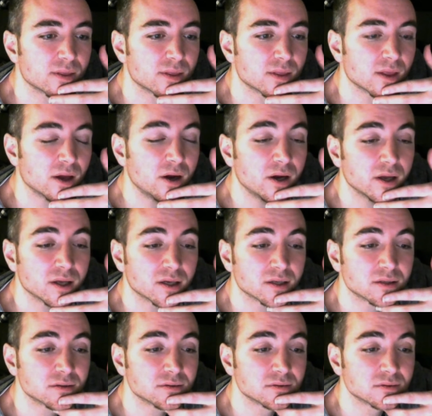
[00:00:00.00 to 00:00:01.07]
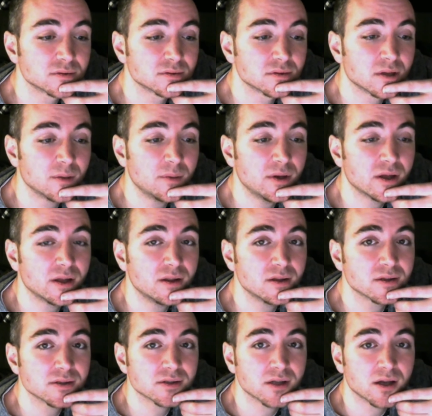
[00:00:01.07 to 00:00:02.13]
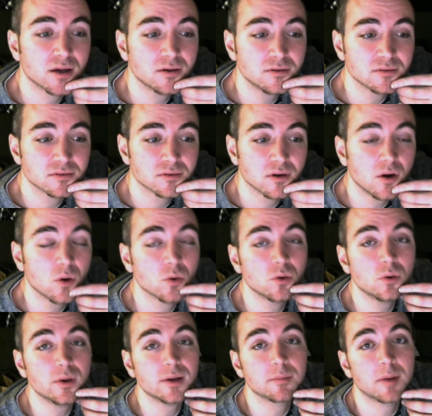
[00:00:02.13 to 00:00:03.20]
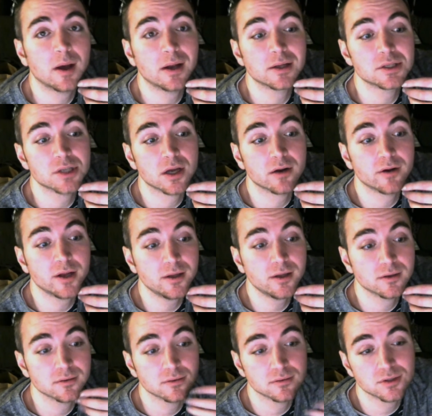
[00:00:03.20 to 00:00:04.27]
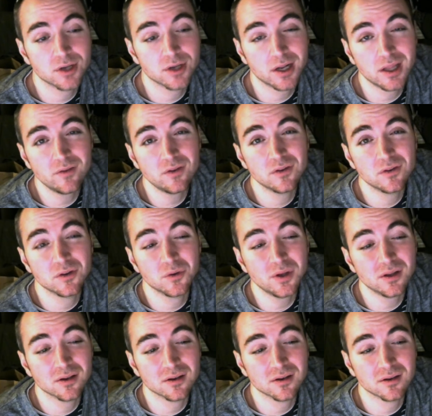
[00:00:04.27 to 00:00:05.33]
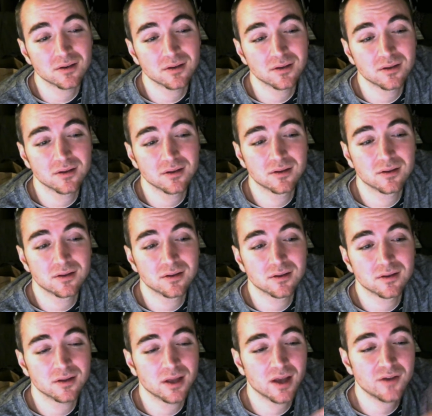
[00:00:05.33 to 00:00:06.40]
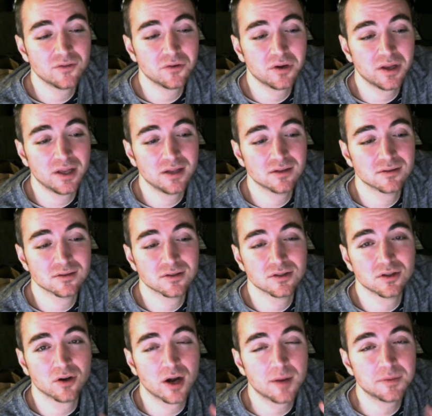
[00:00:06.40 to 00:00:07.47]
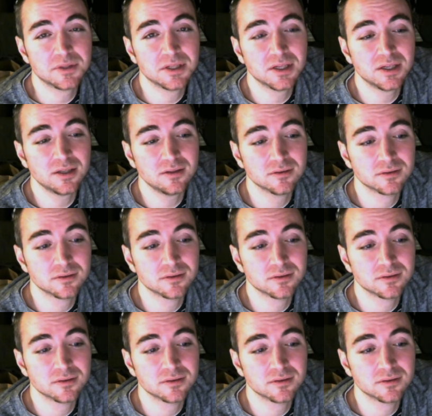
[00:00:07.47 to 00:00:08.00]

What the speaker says: Alright, I'm gonna end this now. Oh, quick body shot, right? Should I even do it after I eat such crap today?